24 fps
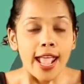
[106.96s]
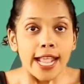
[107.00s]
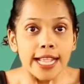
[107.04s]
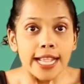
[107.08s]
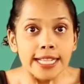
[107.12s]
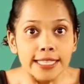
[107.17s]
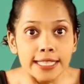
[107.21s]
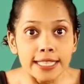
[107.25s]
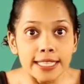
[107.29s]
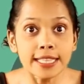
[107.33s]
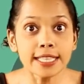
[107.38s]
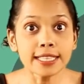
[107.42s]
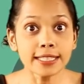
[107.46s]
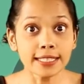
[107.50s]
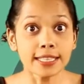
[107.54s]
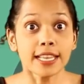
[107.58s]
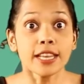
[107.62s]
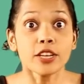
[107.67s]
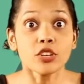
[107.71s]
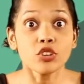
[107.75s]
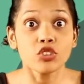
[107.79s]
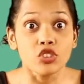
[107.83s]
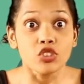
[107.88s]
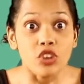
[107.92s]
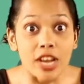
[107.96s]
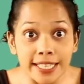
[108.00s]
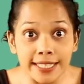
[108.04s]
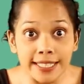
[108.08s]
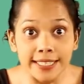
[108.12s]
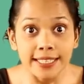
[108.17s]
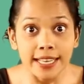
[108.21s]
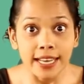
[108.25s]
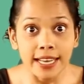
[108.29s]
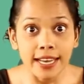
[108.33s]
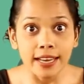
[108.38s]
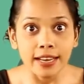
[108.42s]
Isn't this
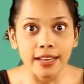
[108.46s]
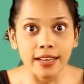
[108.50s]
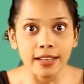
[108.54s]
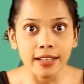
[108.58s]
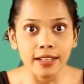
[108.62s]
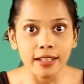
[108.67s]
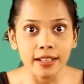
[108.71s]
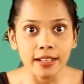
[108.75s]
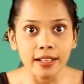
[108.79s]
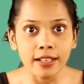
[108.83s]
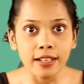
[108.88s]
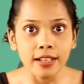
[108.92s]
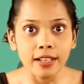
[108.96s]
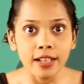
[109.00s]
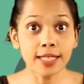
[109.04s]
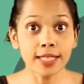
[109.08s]
interesting?